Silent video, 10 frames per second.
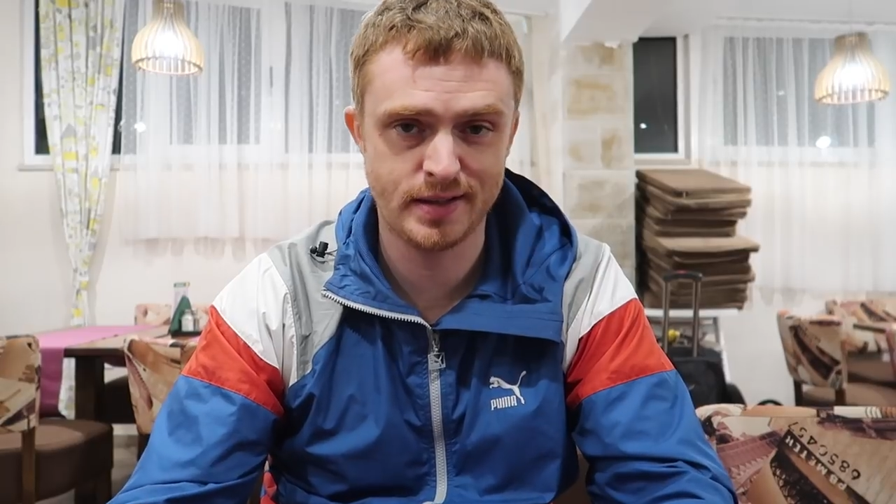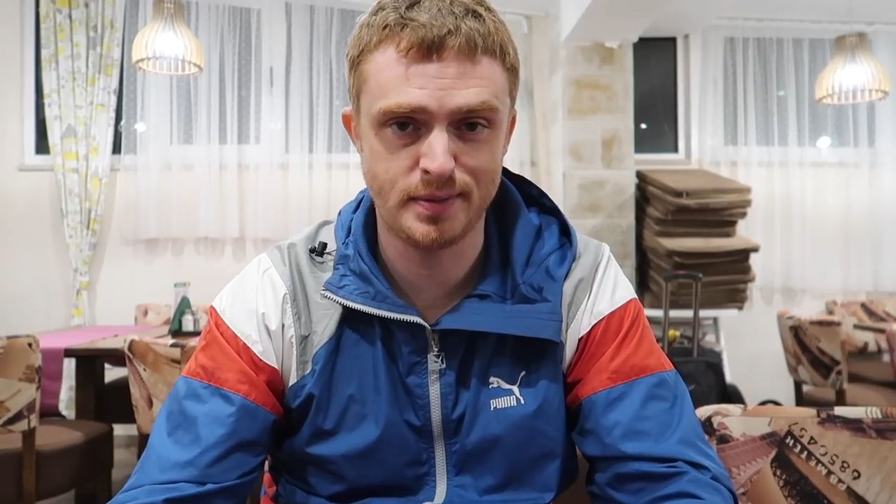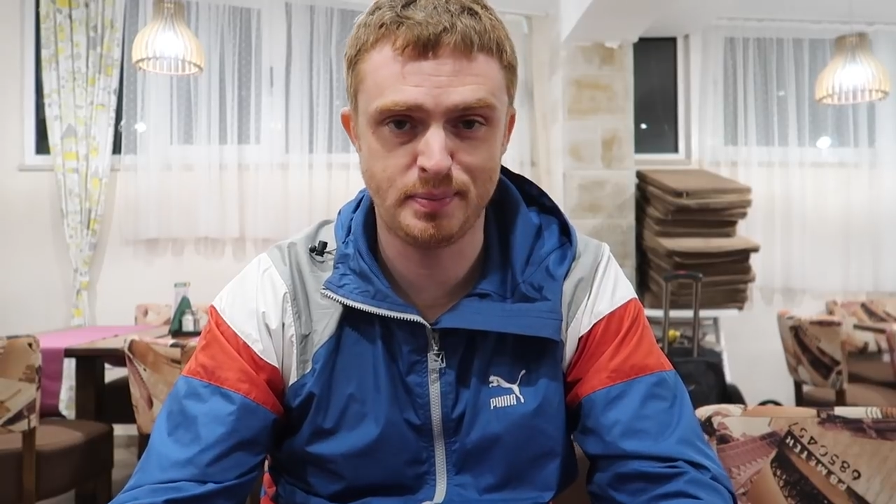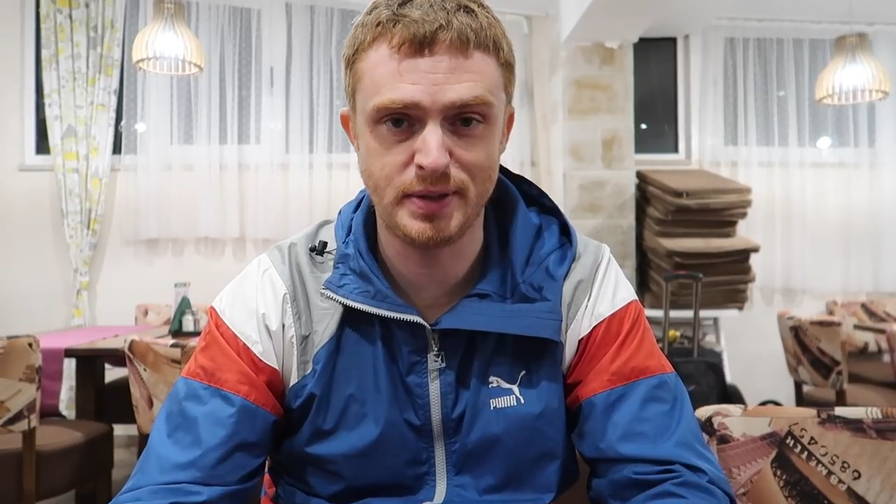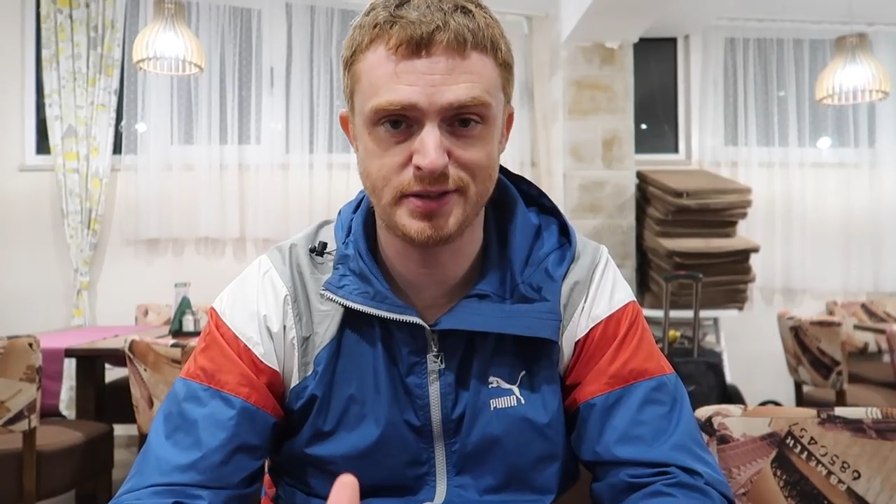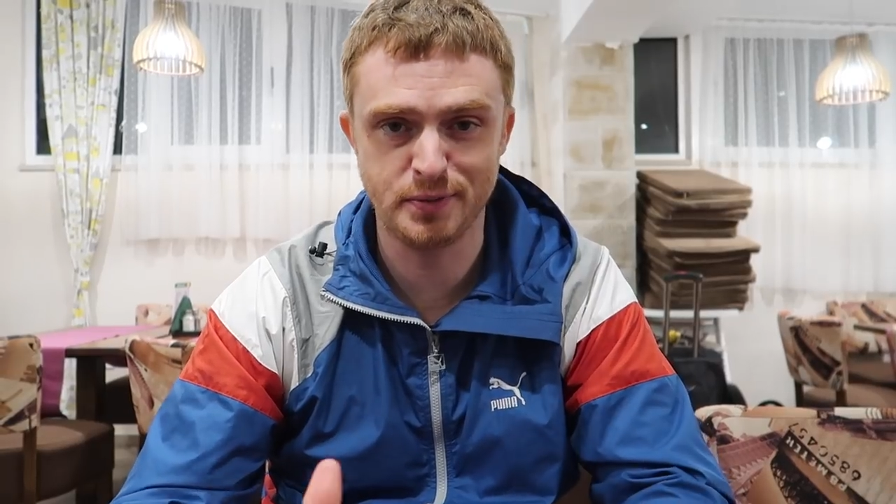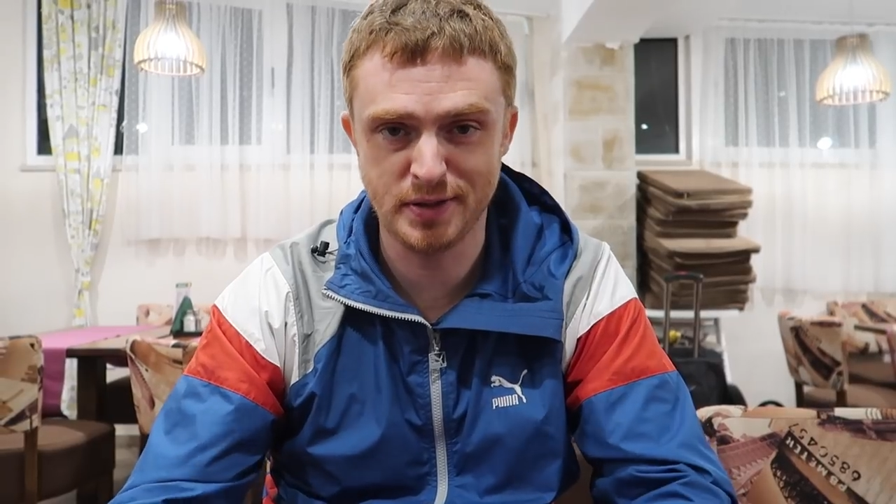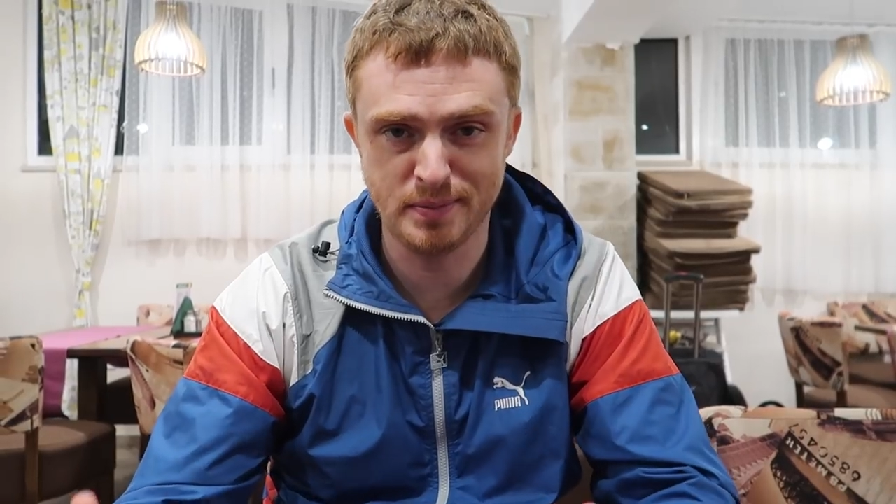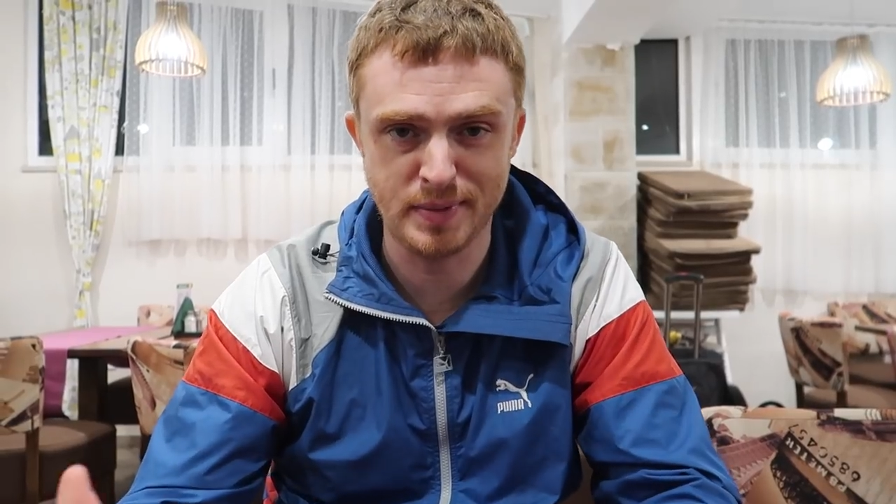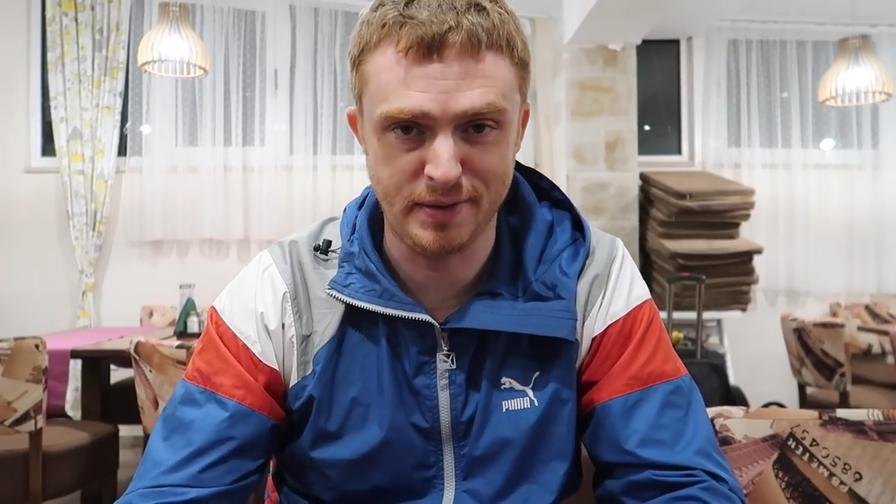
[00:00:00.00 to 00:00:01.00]
The pizza
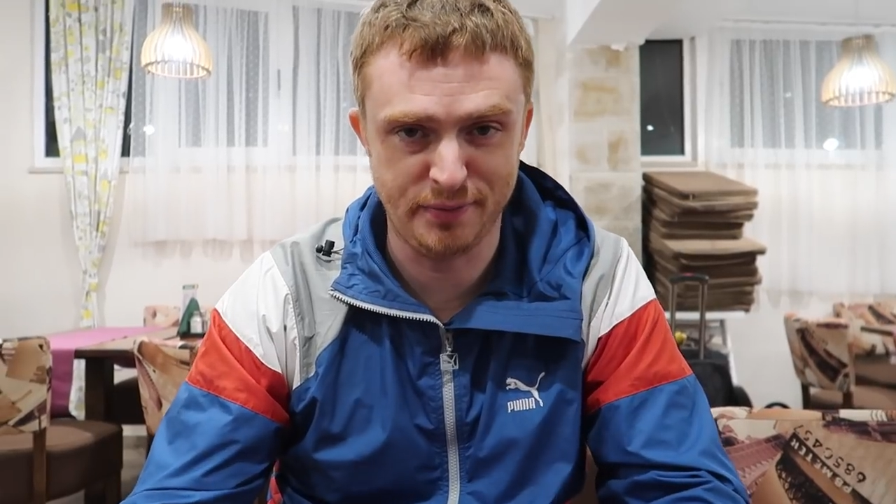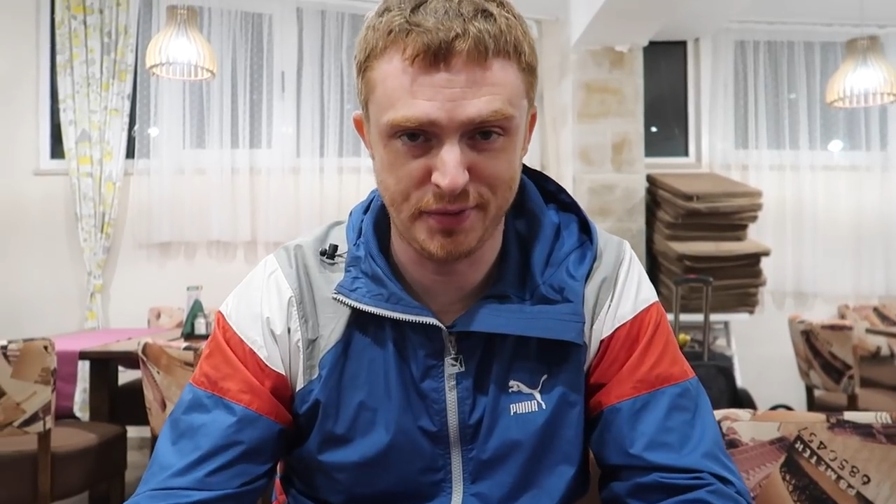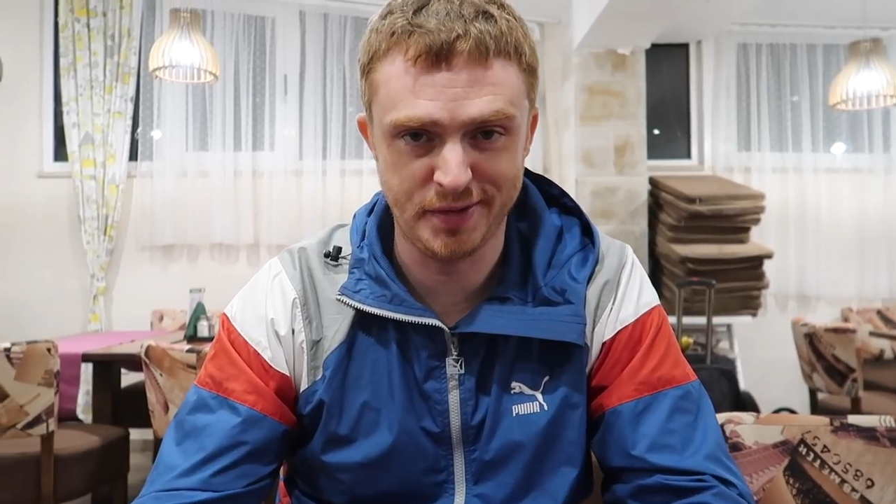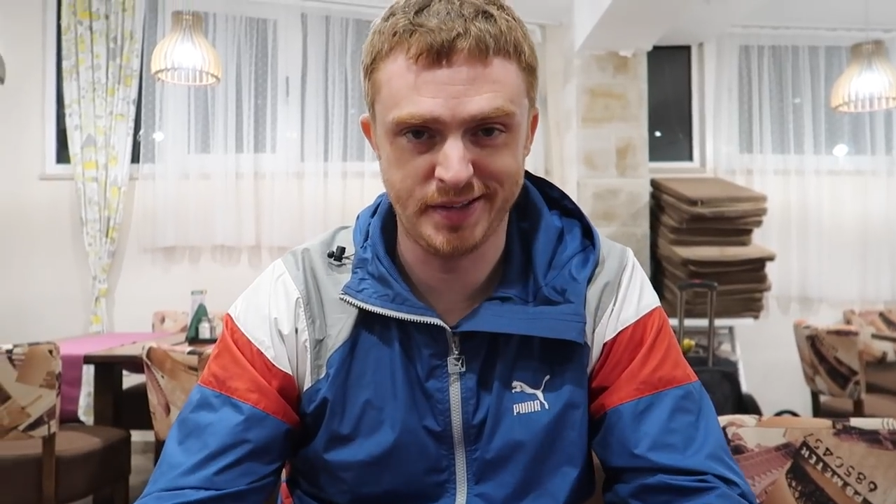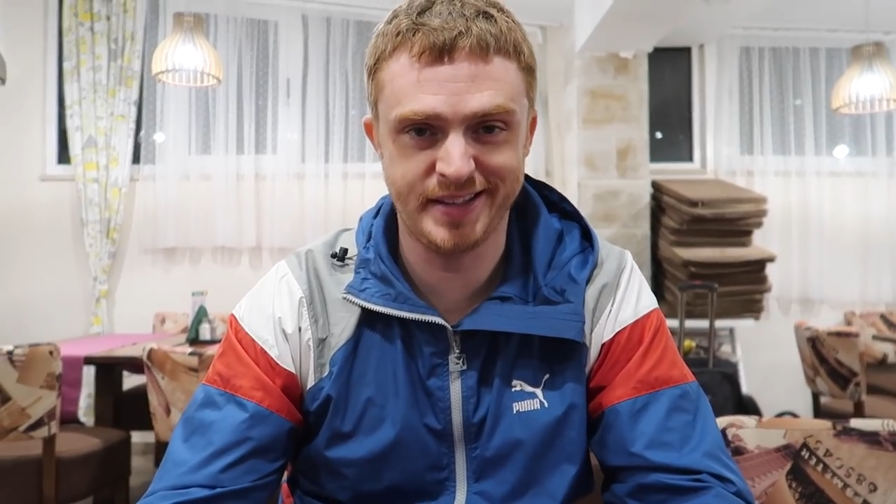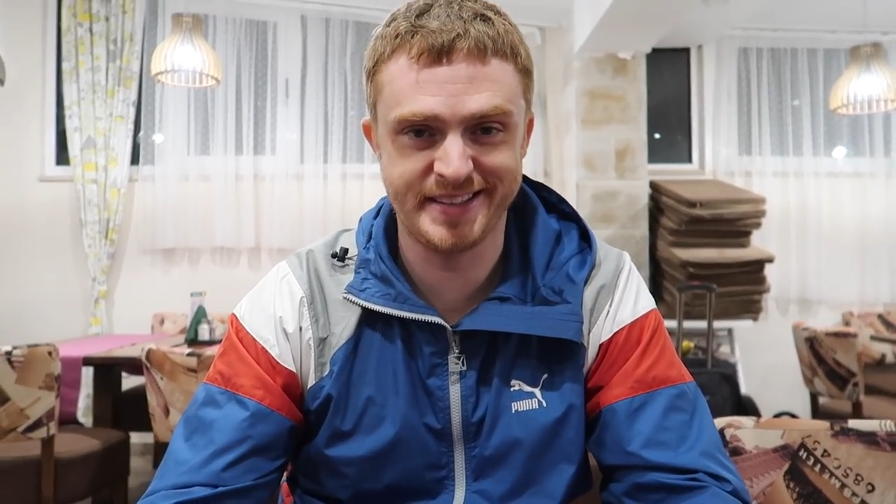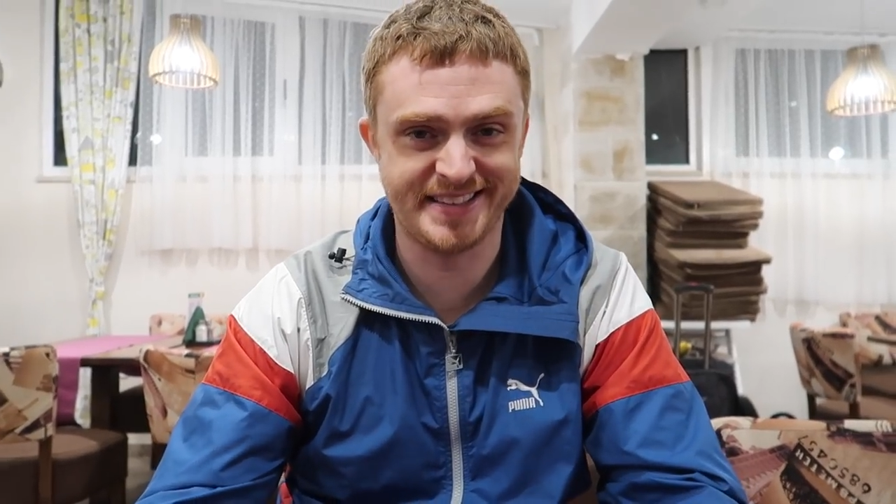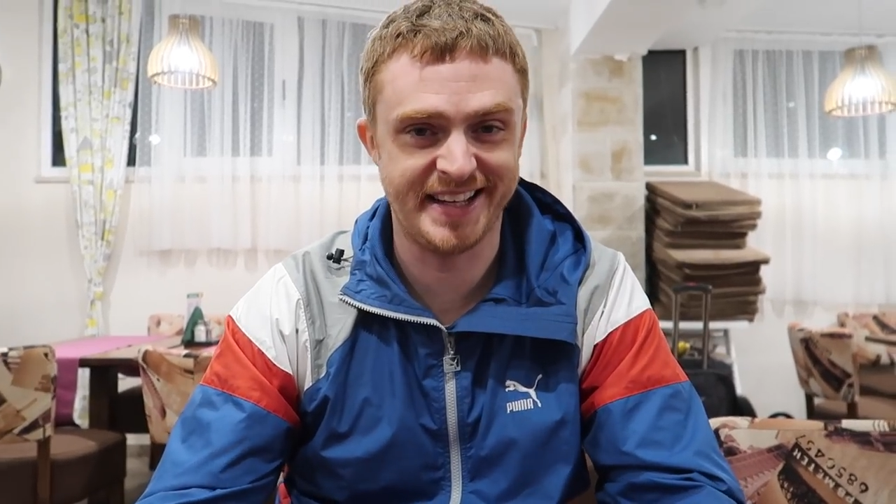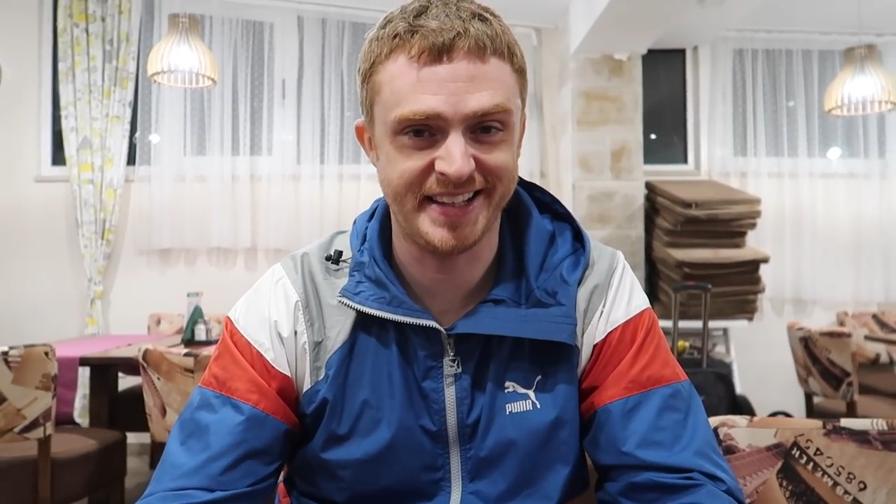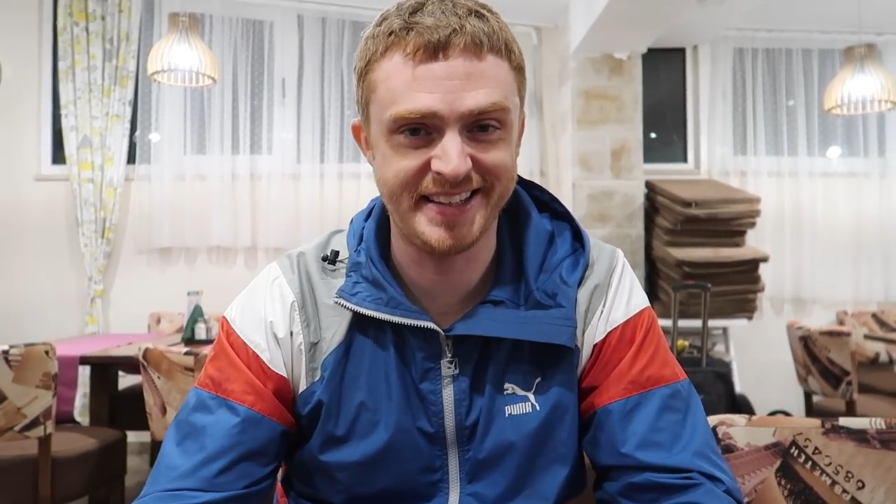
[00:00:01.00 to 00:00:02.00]
really made up for the
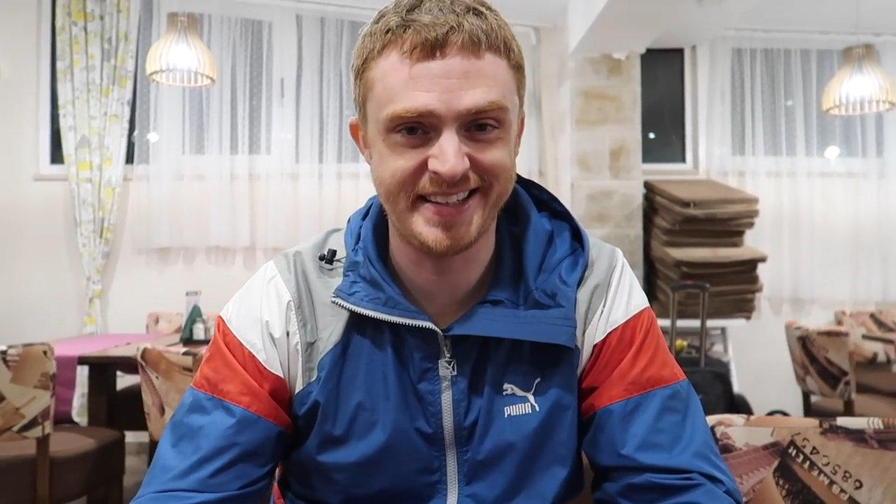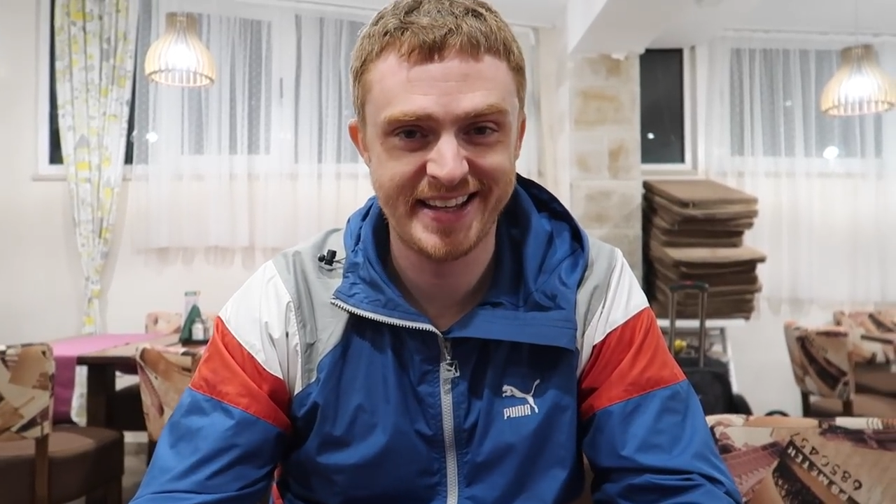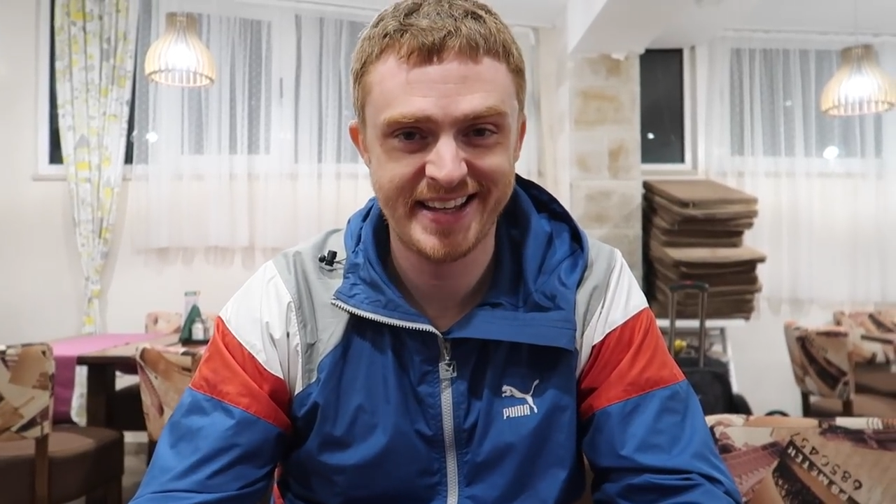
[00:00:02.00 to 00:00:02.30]
salad.